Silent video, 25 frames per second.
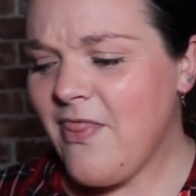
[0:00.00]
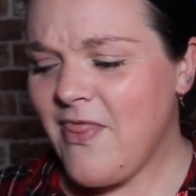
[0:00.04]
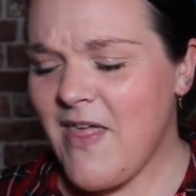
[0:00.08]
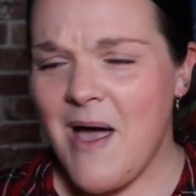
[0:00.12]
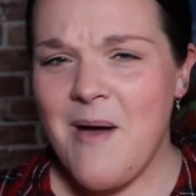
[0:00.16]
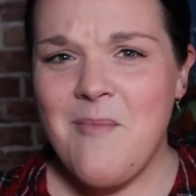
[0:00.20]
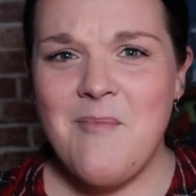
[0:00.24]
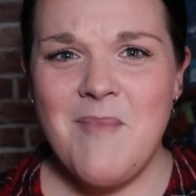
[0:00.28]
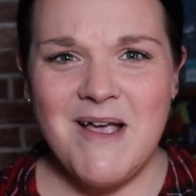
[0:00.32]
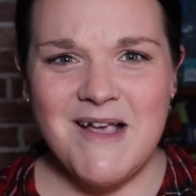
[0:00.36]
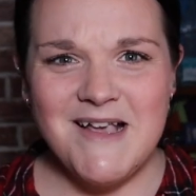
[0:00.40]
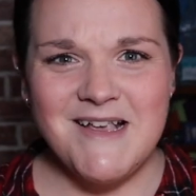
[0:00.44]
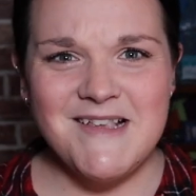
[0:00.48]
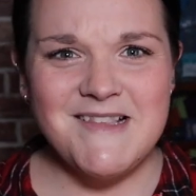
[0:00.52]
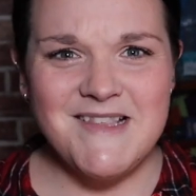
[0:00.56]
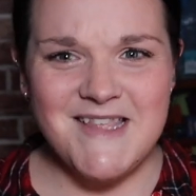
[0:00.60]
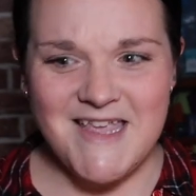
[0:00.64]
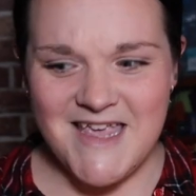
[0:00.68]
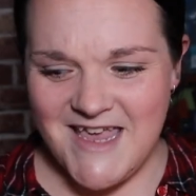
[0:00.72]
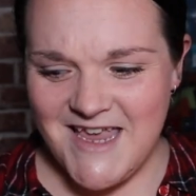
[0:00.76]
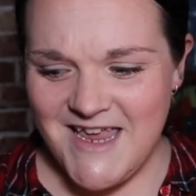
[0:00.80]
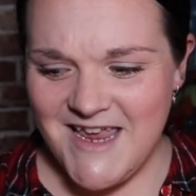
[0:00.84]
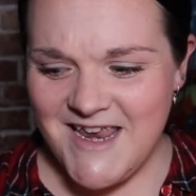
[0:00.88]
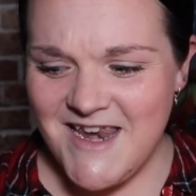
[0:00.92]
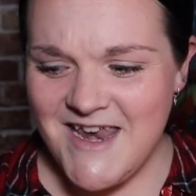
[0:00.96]
That
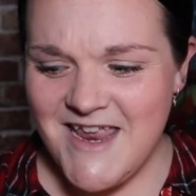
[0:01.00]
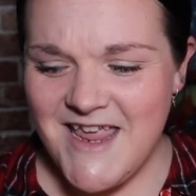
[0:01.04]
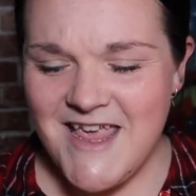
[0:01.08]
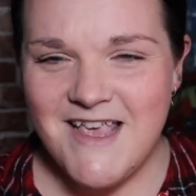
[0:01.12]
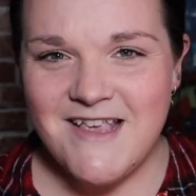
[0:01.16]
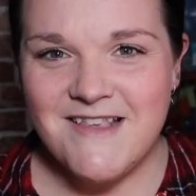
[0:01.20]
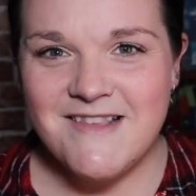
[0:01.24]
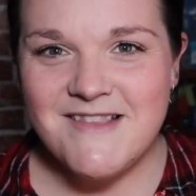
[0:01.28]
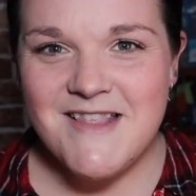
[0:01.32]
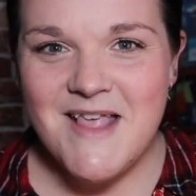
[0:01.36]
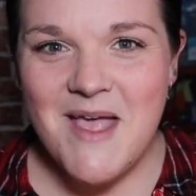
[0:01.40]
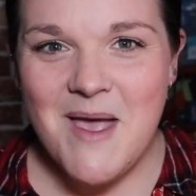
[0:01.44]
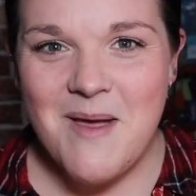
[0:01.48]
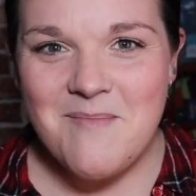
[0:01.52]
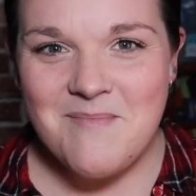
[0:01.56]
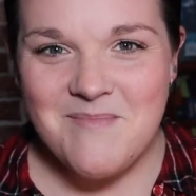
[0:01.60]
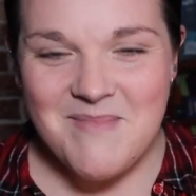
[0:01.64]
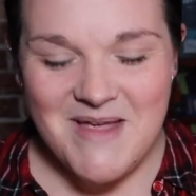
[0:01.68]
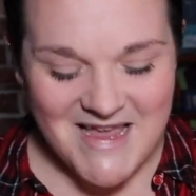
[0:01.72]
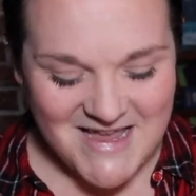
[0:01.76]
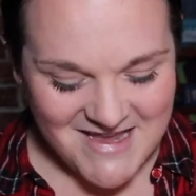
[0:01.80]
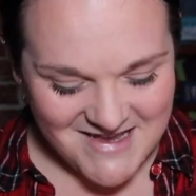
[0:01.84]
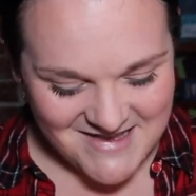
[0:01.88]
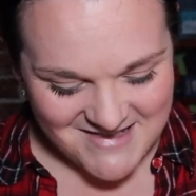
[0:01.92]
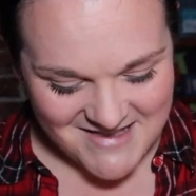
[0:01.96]
magazine is
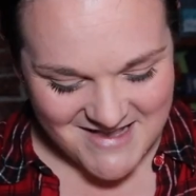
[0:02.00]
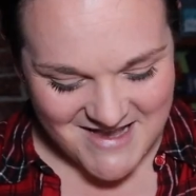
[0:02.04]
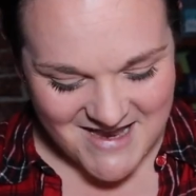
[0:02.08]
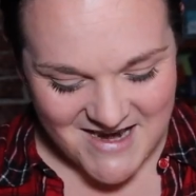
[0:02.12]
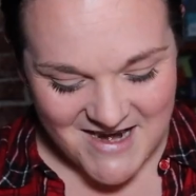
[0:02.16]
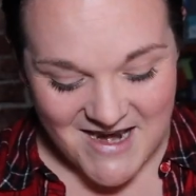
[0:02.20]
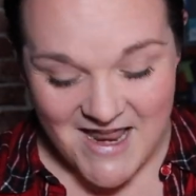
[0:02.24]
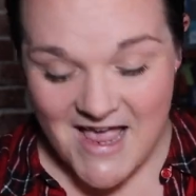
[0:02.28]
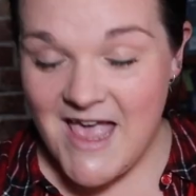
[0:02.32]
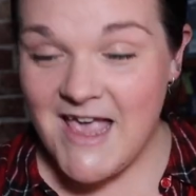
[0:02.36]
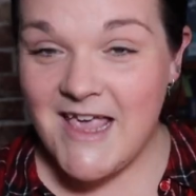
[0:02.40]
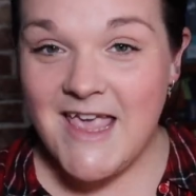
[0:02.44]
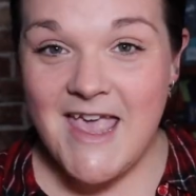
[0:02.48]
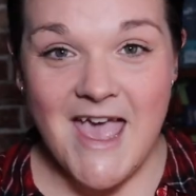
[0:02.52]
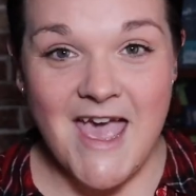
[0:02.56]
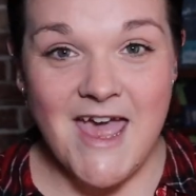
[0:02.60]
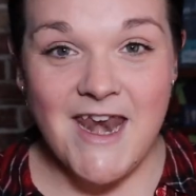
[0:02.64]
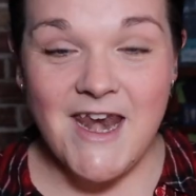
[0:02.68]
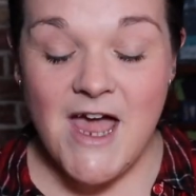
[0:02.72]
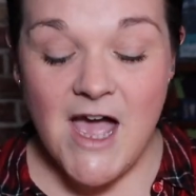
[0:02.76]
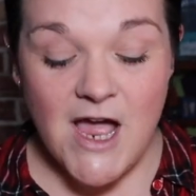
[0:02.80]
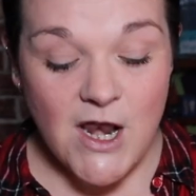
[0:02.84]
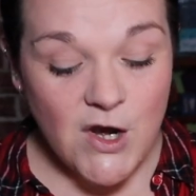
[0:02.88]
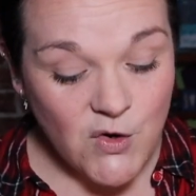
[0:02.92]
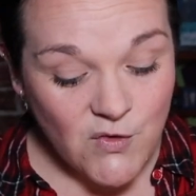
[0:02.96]
amazing.
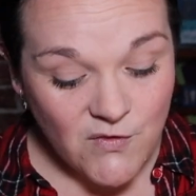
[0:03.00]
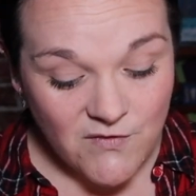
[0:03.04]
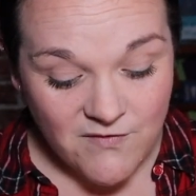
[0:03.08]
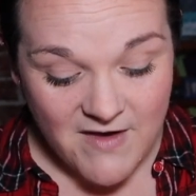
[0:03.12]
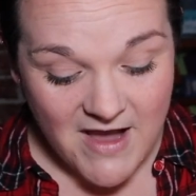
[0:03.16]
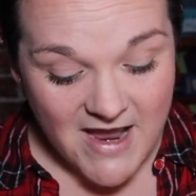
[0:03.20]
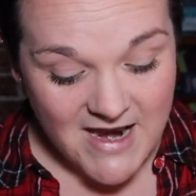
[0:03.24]
Again, I love